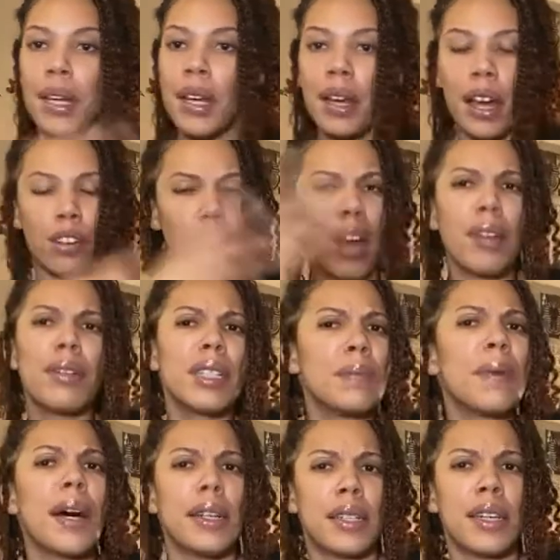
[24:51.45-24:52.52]
I try to
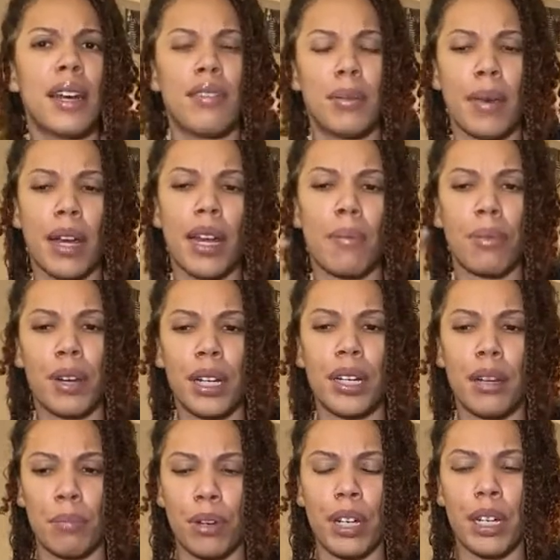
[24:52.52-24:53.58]
respond to everybody. I'm
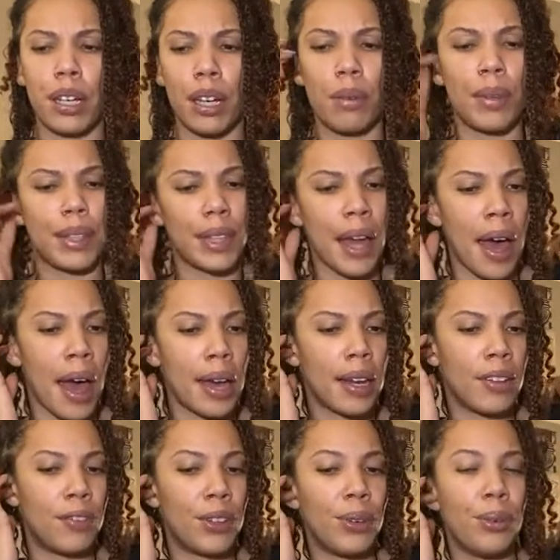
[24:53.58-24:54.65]
pretty good with that.
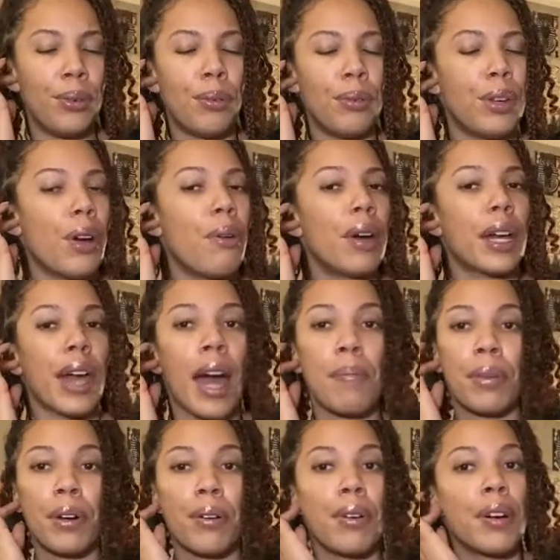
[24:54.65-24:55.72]
If you know a
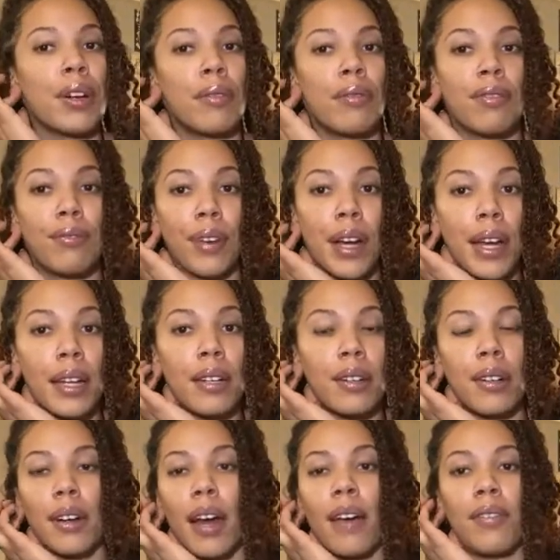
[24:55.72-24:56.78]
Capricorn friend
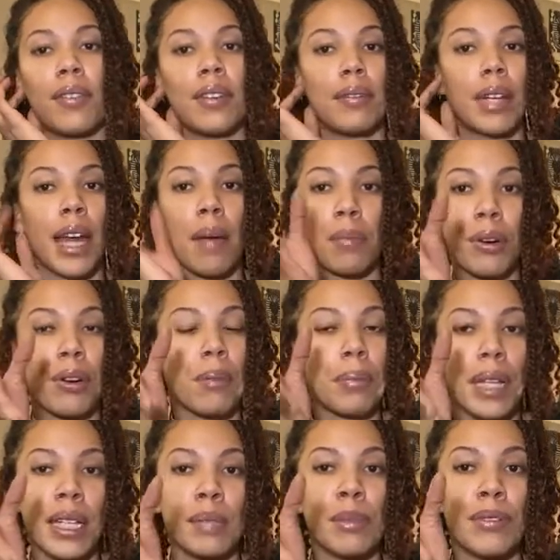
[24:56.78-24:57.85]
or have a Capricorn
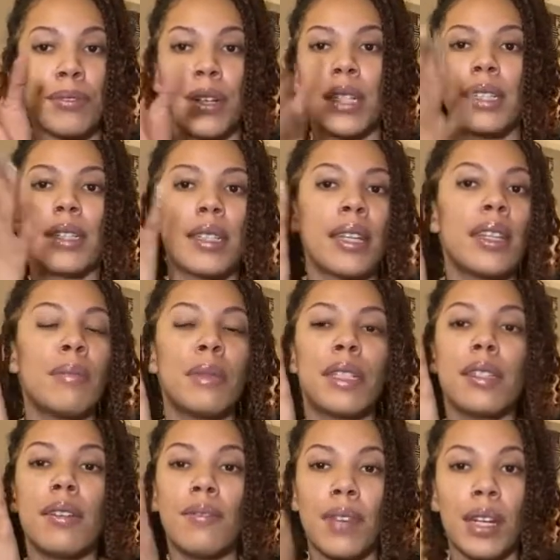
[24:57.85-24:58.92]
placement friend, send them this
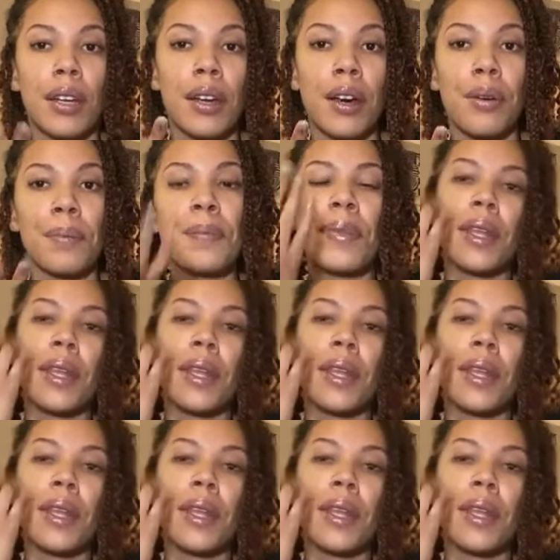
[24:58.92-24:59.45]
video.